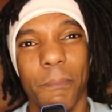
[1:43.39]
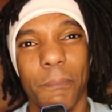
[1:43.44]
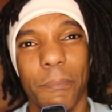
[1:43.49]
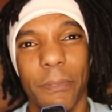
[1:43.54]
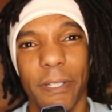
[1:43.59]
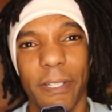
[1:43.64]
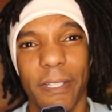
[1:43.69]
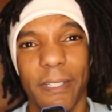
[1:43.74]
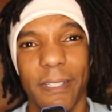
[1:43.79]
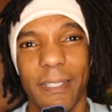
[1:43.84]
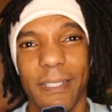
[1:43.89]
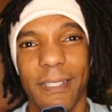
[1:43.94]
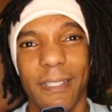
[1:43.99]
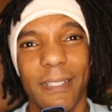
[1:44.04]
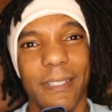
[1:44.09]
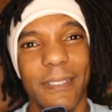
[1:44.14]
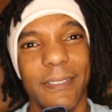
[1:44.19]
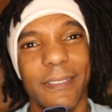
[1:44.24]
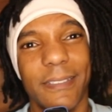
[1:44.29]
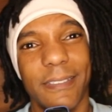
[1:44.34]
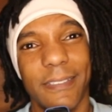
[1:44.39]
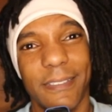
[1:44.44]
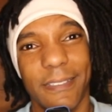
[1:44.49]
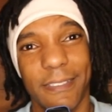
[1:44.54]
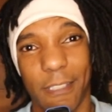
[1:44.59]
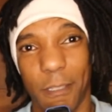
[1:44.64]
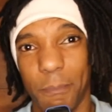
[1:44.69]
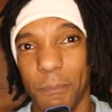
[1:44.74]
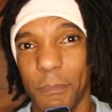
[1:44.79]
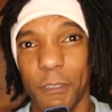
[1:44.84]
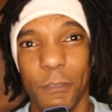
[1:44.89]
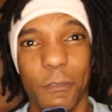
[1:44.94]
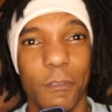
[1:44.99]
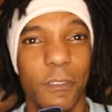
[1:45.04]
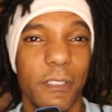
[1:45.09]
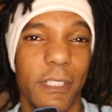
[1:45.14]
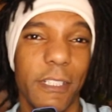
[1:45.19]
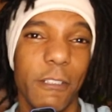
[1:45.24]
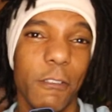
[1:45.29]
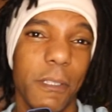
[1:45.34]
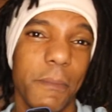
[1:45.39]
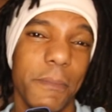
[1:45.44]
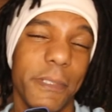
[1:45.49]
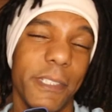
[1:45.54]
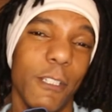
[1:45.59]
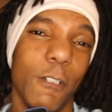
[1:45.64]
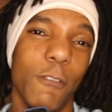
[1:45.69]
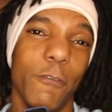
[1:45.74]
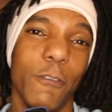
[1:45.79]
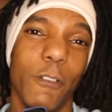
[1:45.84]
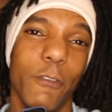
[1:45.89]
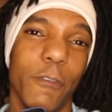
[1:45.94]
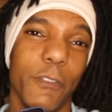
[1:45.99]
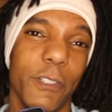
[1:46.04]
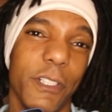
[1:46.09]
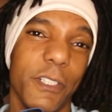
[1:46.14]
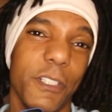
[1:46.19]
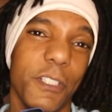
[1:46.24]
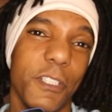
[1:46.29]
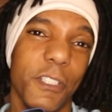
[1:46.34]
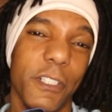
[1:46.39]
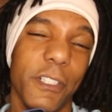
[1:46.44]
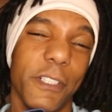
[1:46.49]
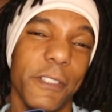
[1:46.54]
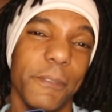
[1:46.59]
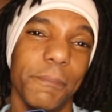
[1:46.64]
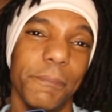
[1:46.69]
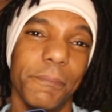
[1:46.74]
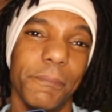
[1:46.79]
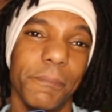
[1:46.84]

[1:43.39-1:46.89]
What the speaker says: But some dudes killed himself over this shit.